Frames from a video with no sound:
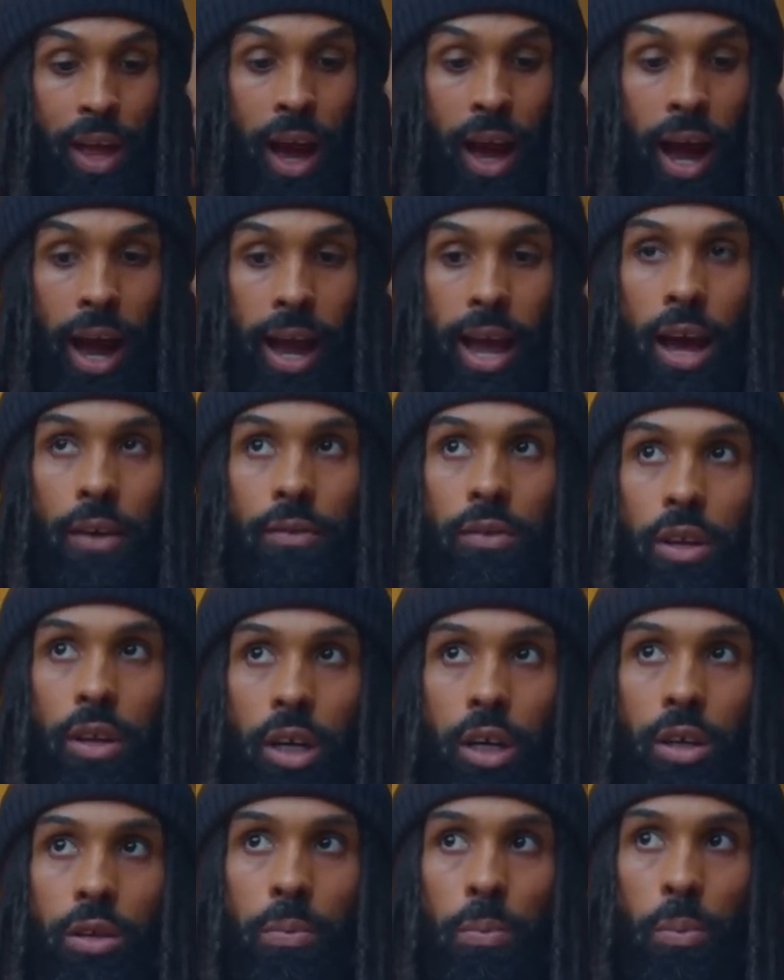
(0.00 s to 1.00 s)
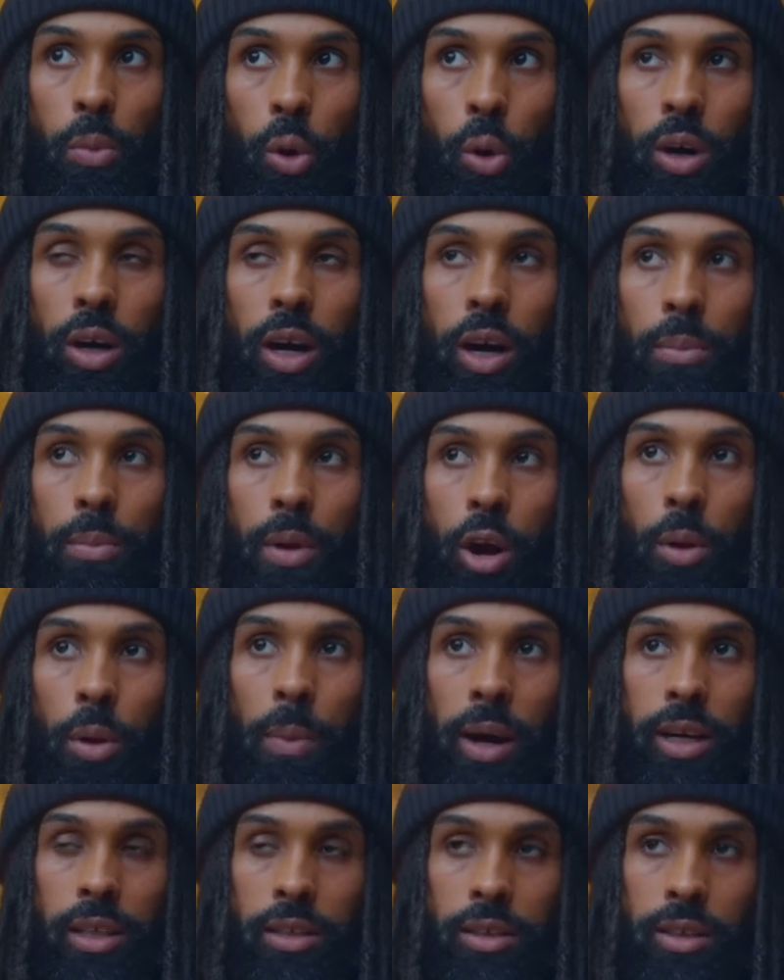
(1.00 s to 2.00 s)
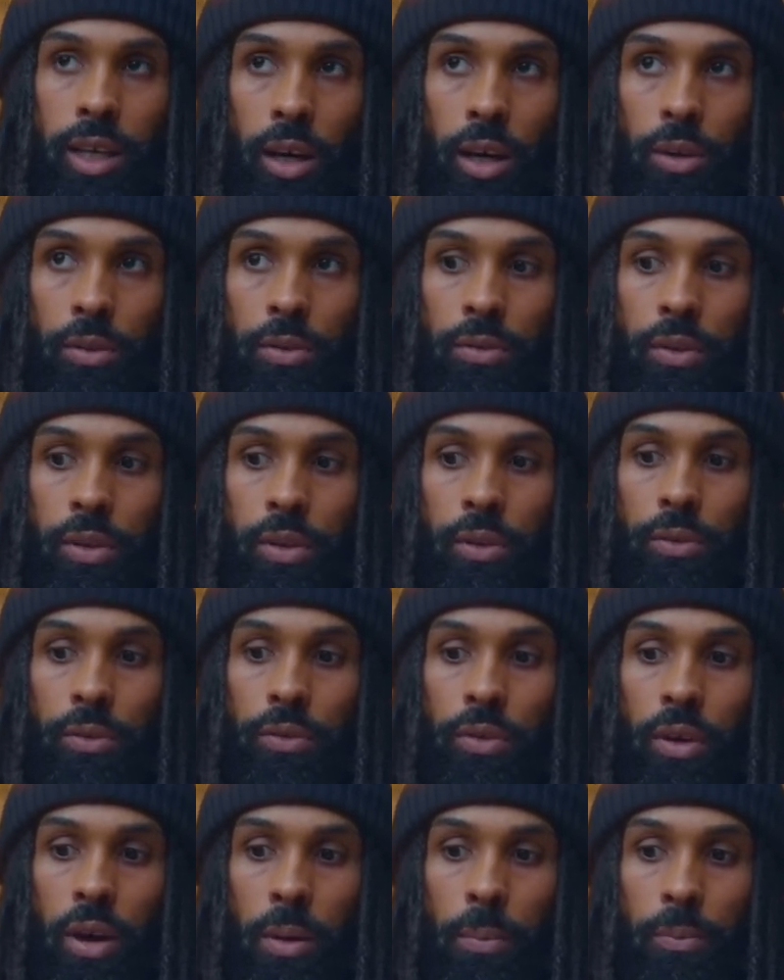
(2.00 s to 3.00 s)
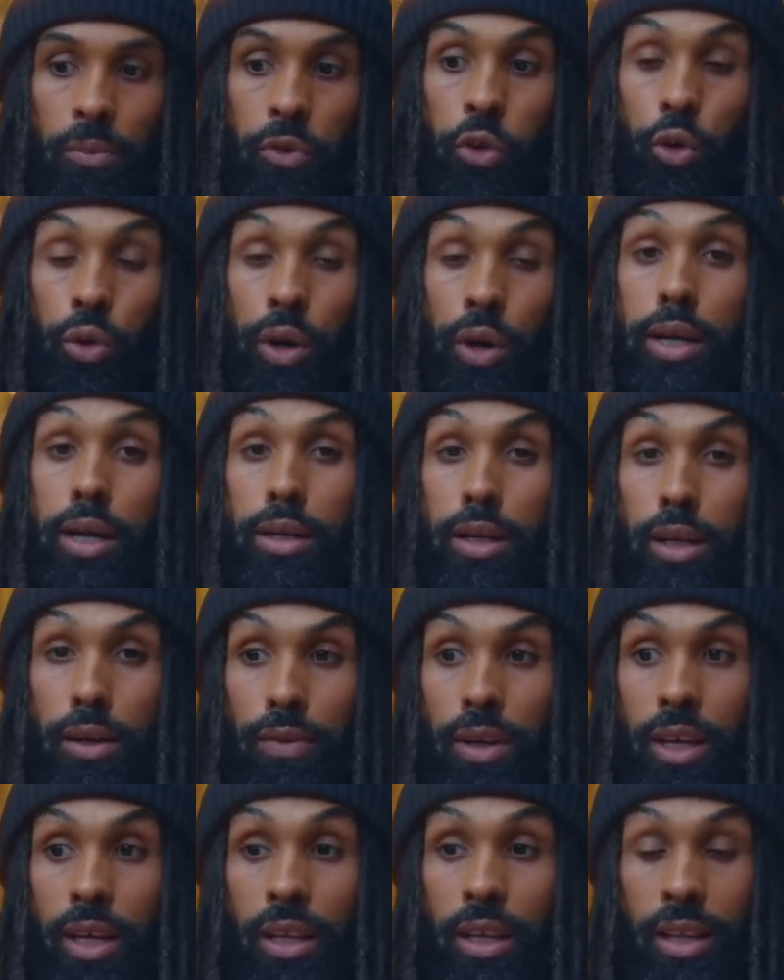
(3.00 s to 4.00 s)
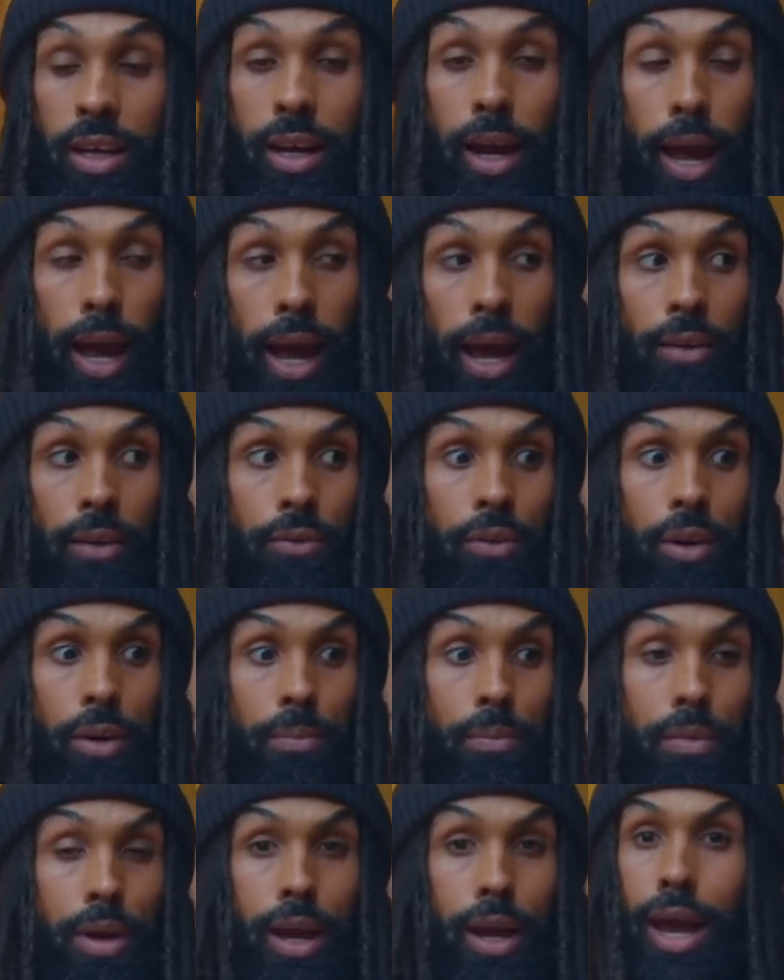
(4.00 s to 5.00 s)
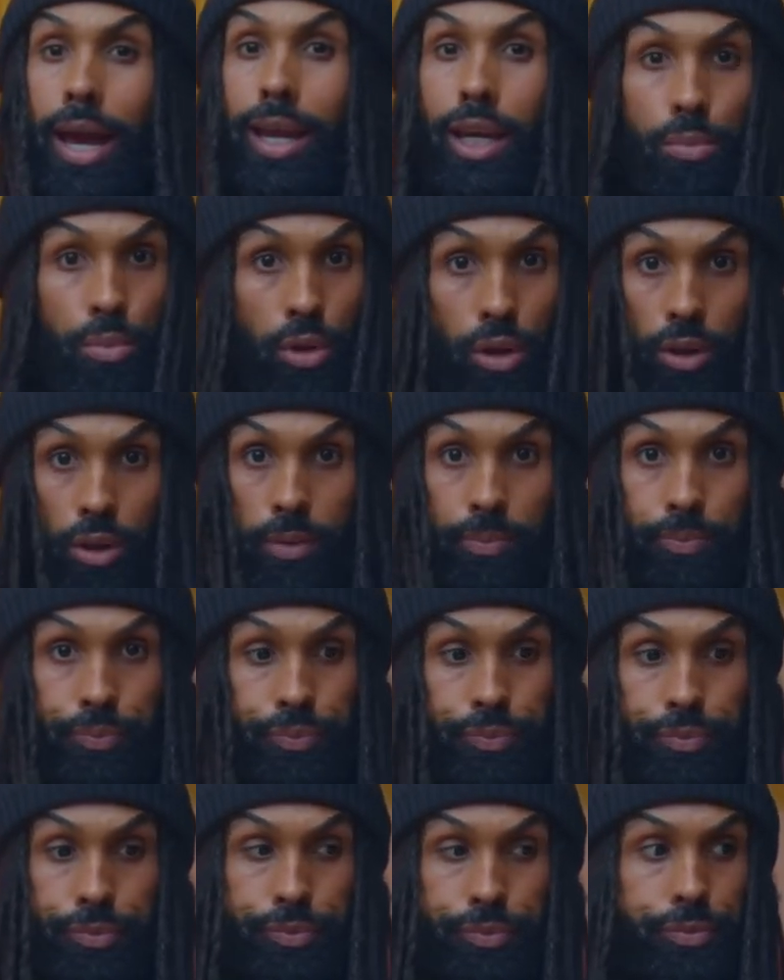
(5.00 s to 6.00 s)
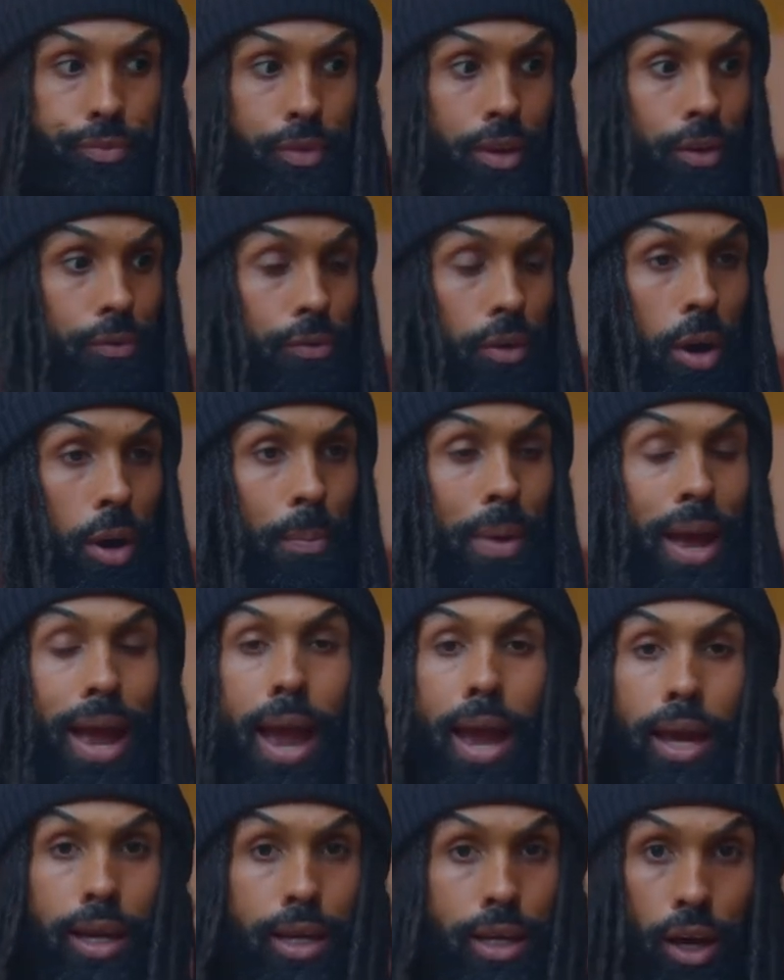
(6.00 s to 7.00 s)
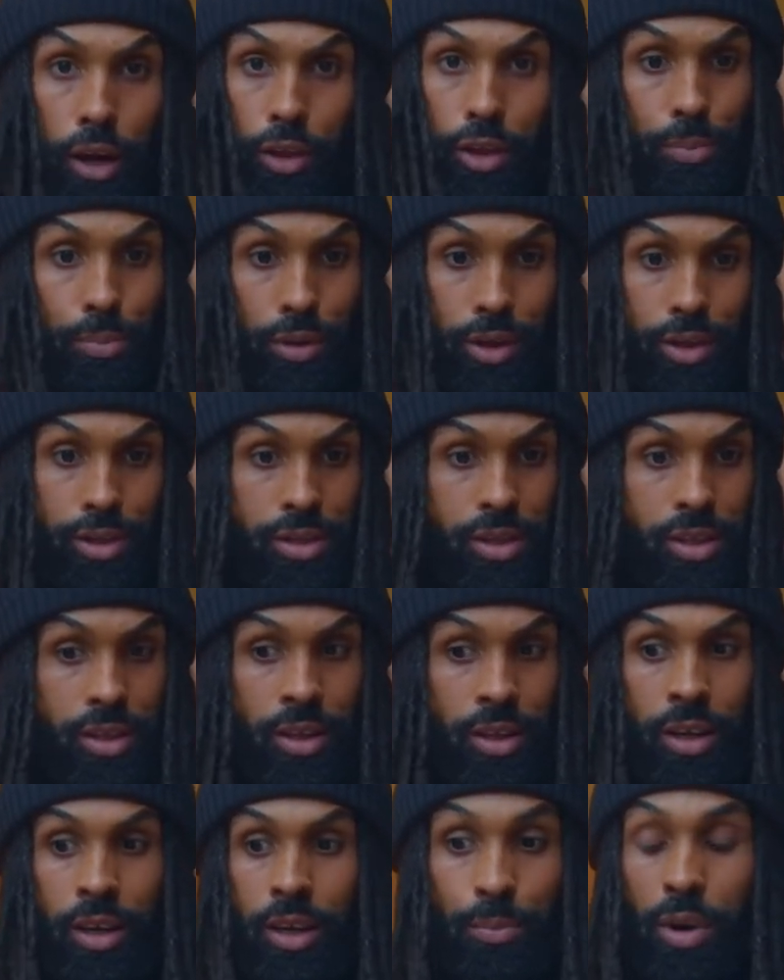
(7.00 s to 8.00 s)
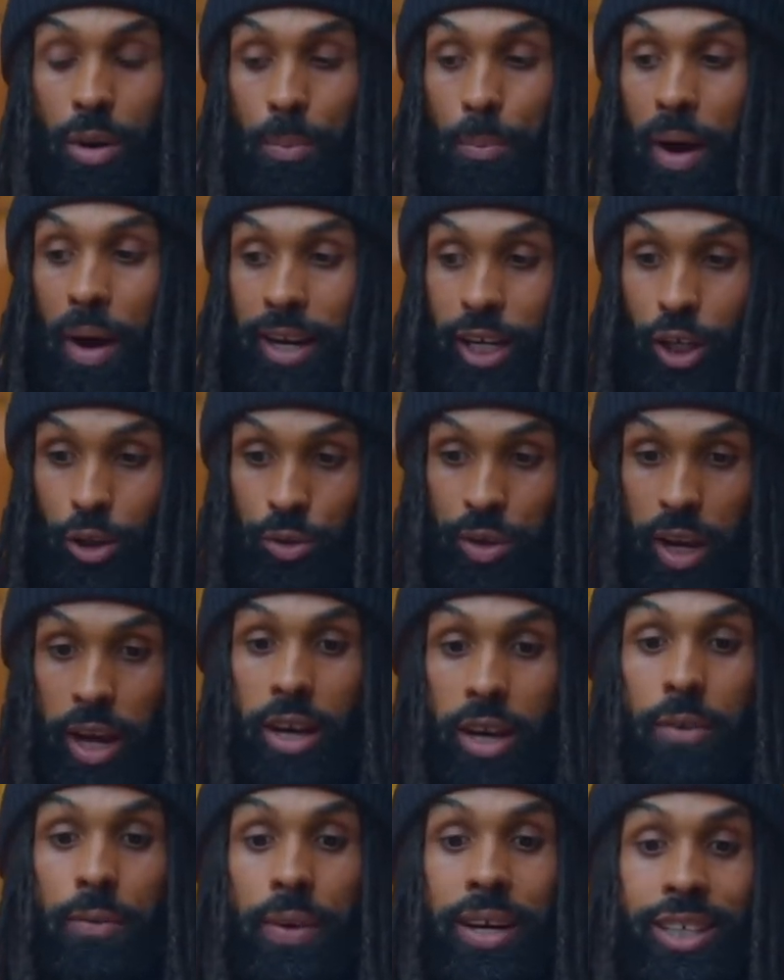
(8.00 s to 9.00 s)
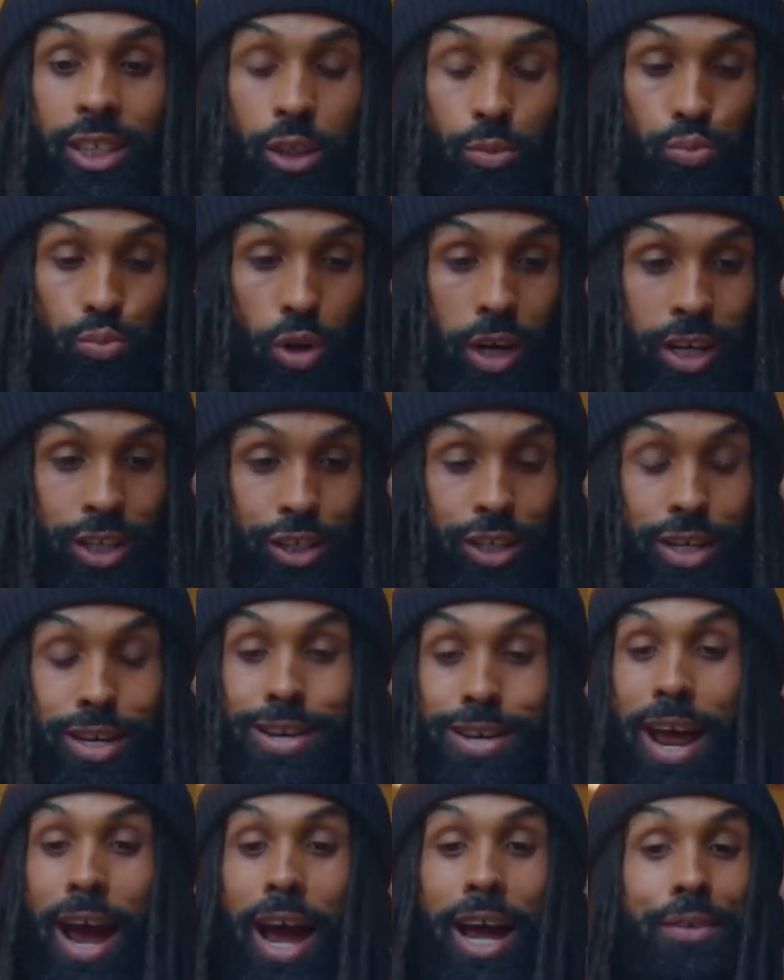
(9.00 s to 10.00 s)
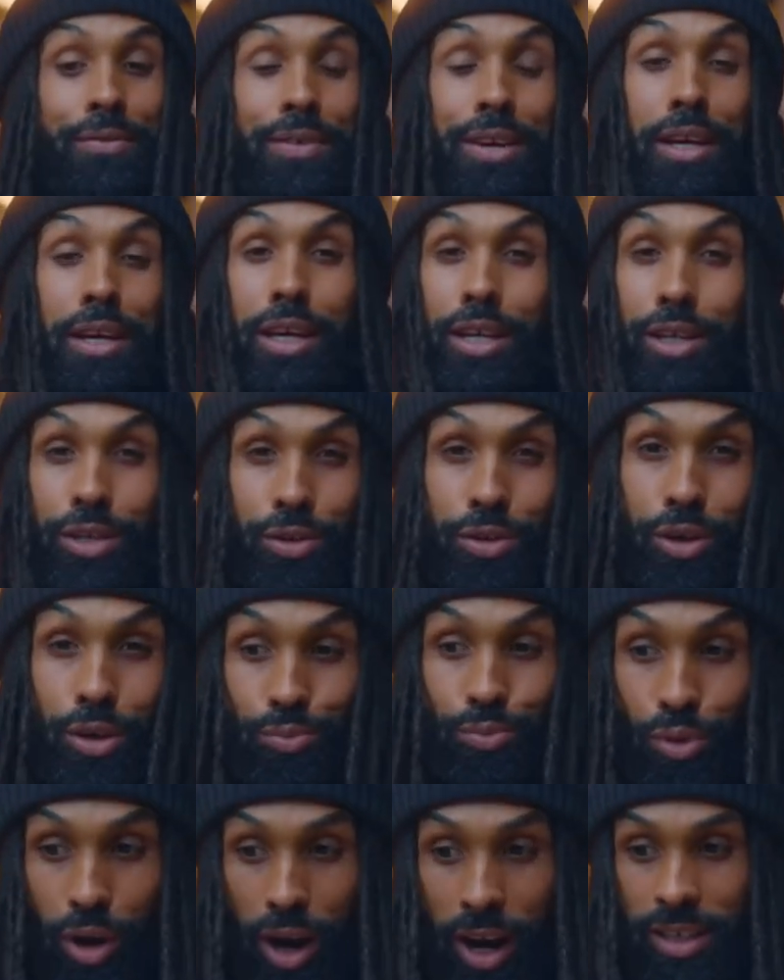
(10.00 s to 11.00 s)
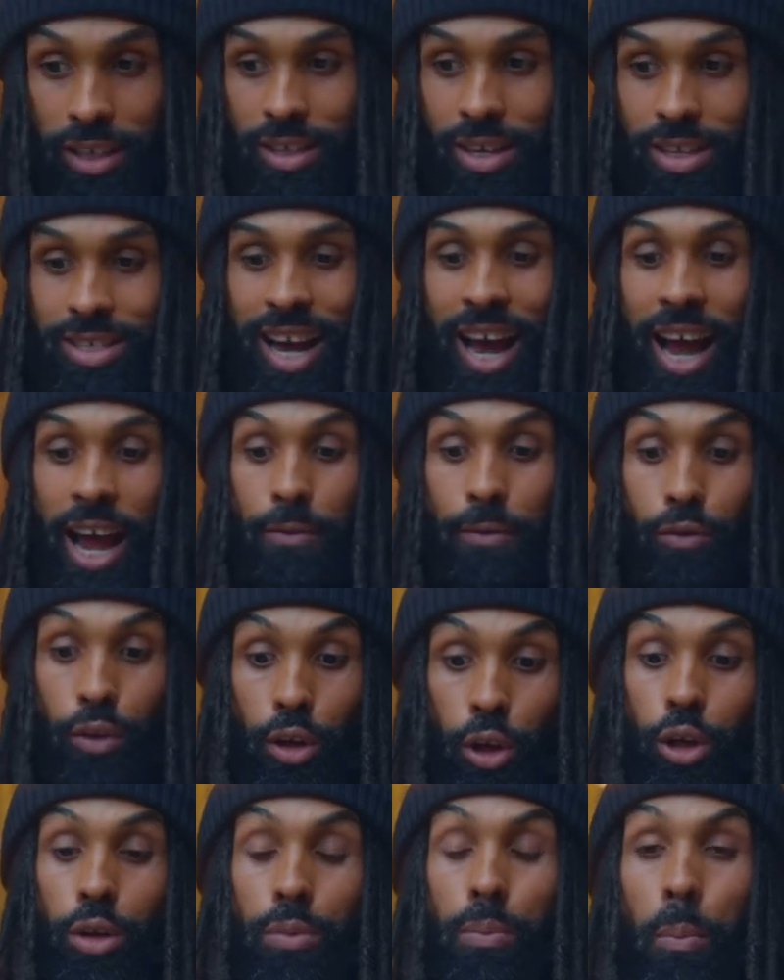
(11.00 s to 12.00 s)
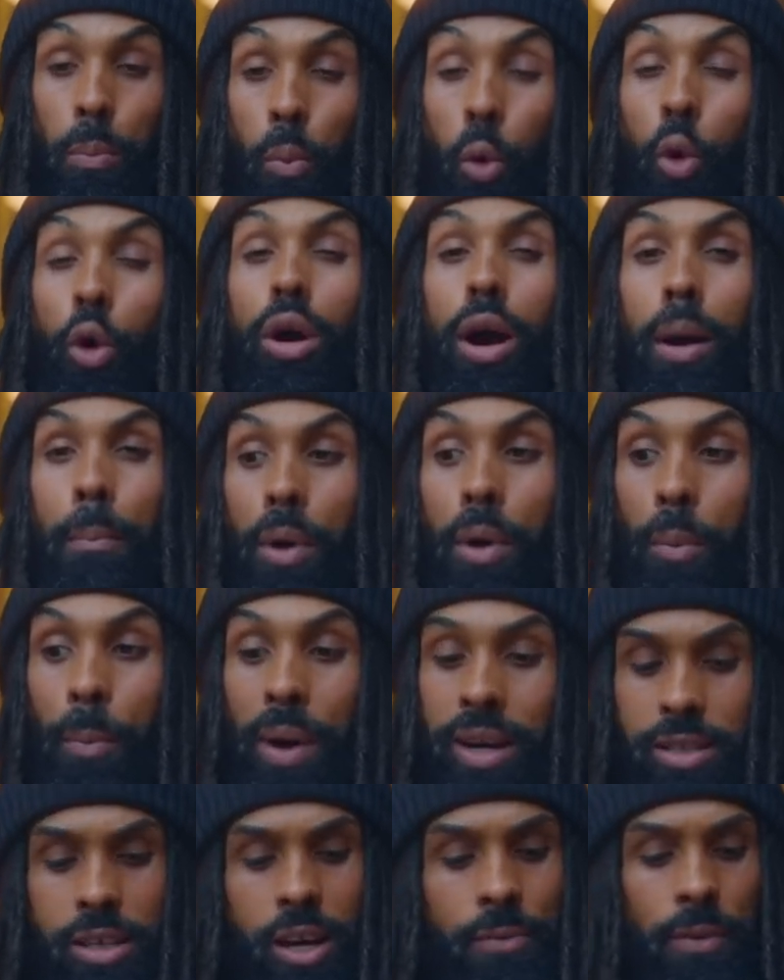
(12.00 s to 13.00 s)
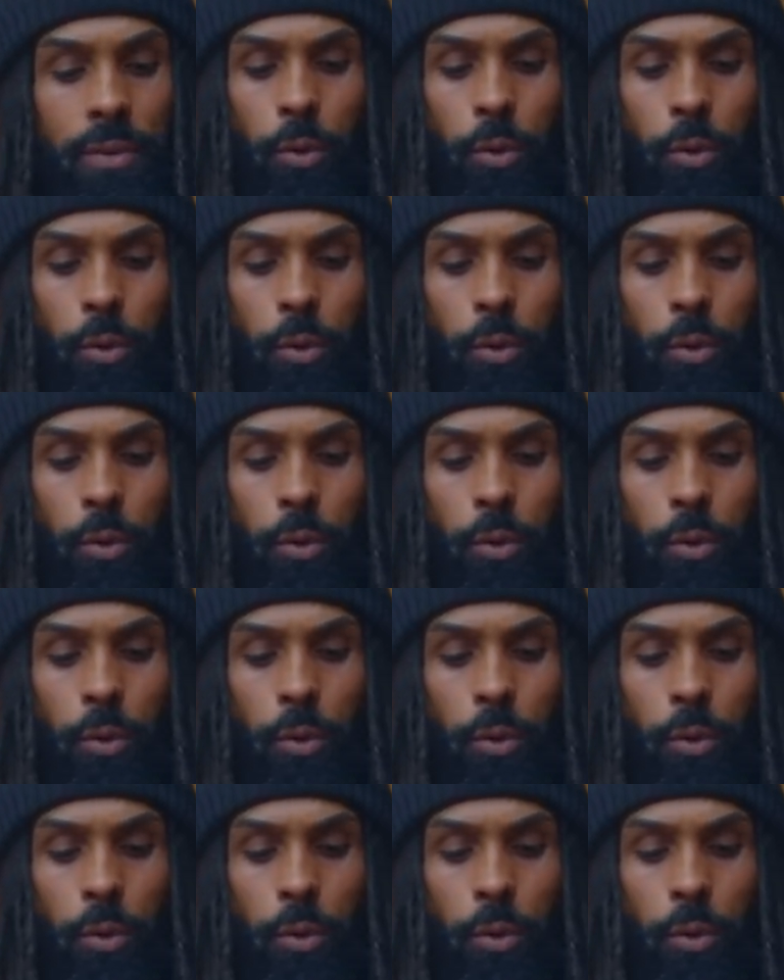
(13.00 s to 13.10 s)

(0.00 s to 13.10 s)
I have learned more about myself from creativity than I have from any book, from any other person. But my creative expression, diving into the process, I've learned more about myself.